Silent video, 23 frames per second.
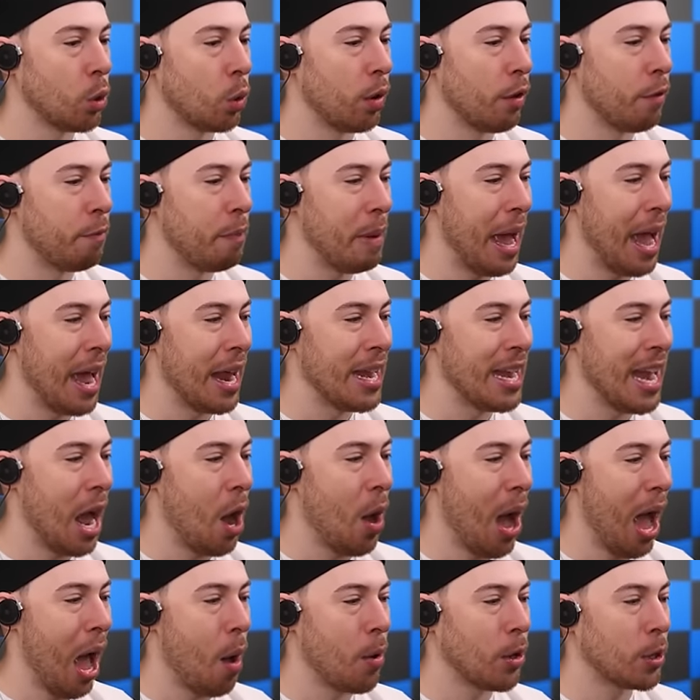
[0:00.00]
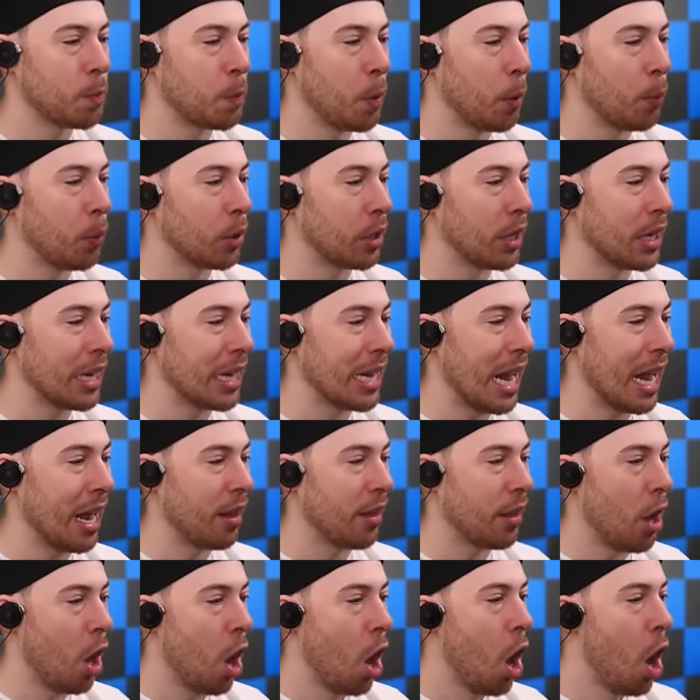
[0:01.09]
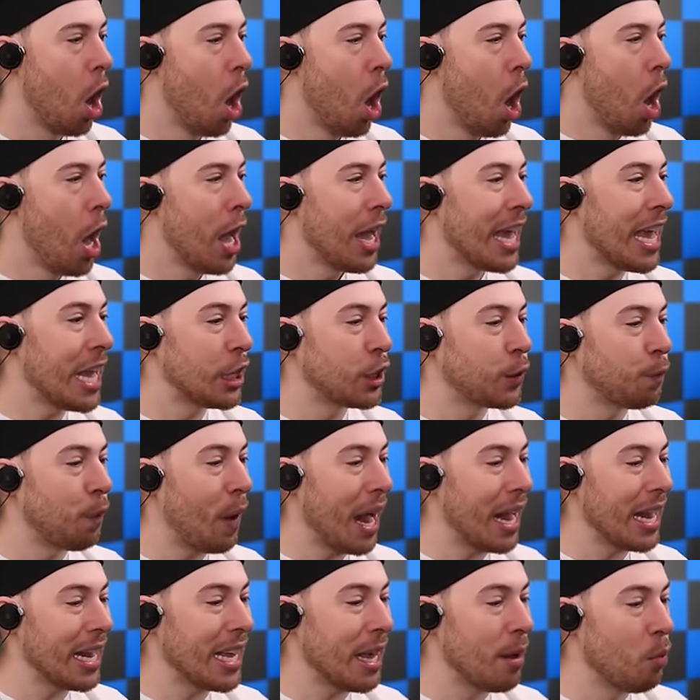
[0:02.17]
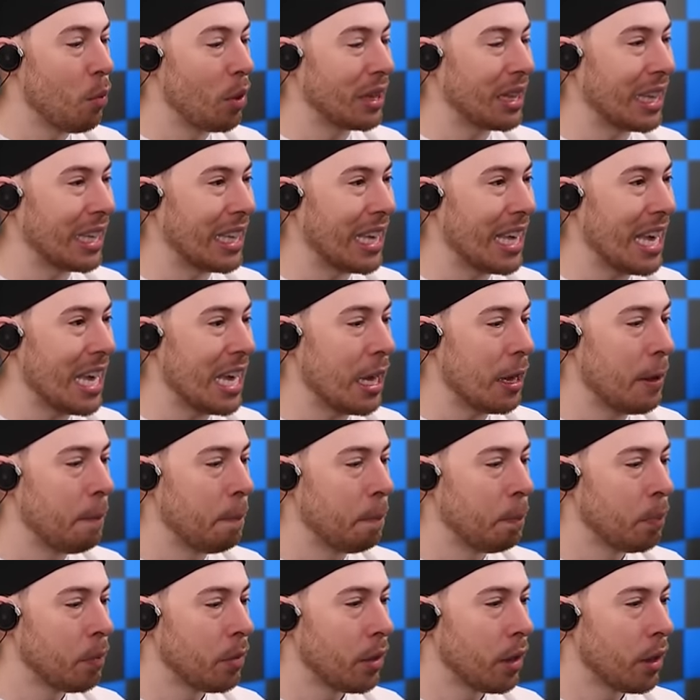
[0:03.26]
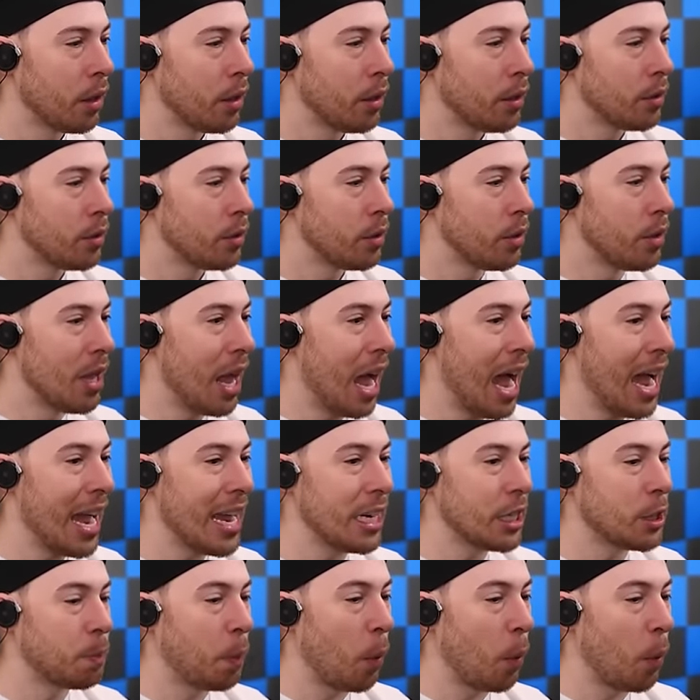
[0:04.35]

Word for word: sort of bad. Now, how is Purple going to get out of it? He's fighting him with the key. Nice,